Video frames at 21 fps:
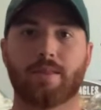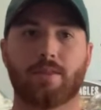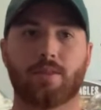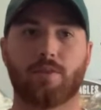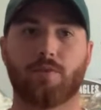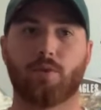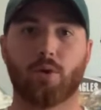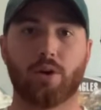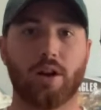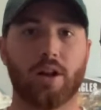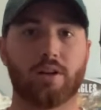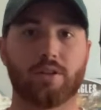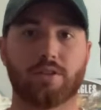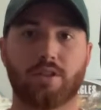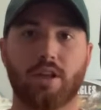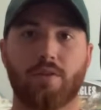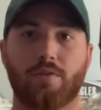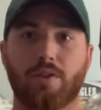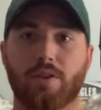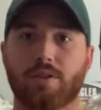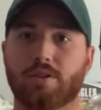the 49ers
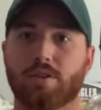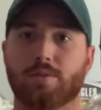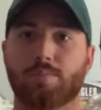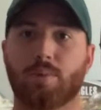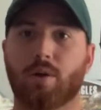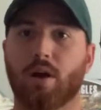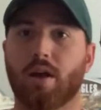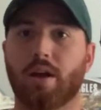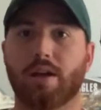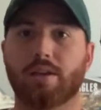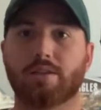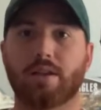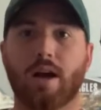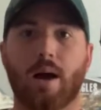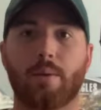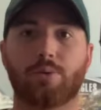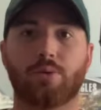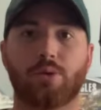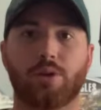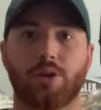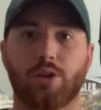defense is probably a
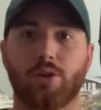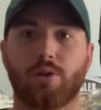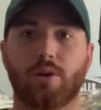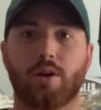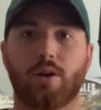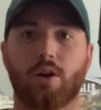top 3 unit